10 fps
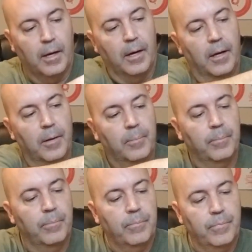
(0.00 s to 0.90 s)

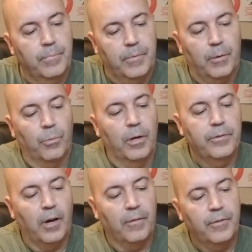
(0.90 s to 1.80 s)
that
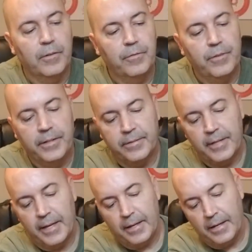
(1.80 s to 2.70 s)
runs off of this
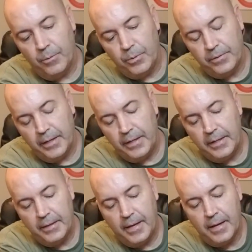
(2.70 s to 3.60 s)
thing, and it was
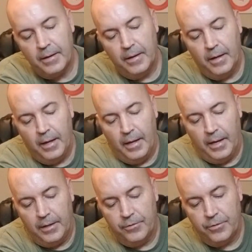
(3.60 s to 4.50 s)
hitting that.
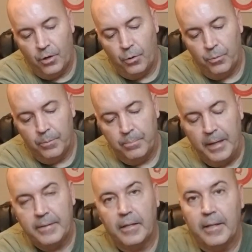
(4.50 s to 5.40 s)
And so
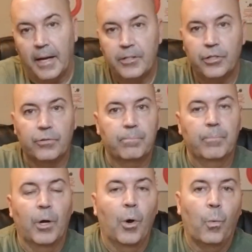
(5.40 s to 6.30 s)
basically I just
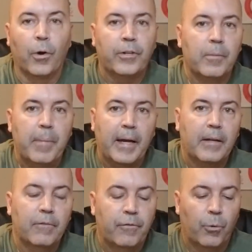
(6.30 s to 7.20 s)
worked it back
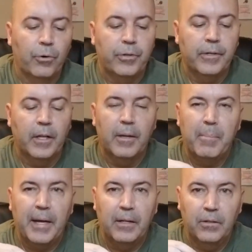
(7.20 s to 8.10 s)
and forth until it
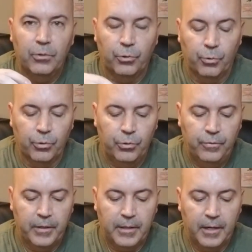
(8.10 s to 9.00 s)
made a little
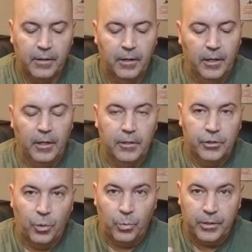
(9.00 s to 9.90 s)
groove in there,
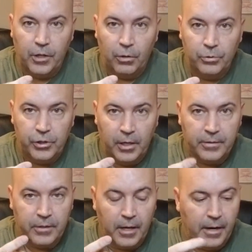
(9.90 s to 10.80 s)
so it would go
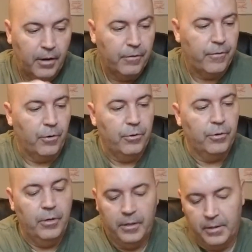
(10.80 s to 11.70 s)
just a hair further.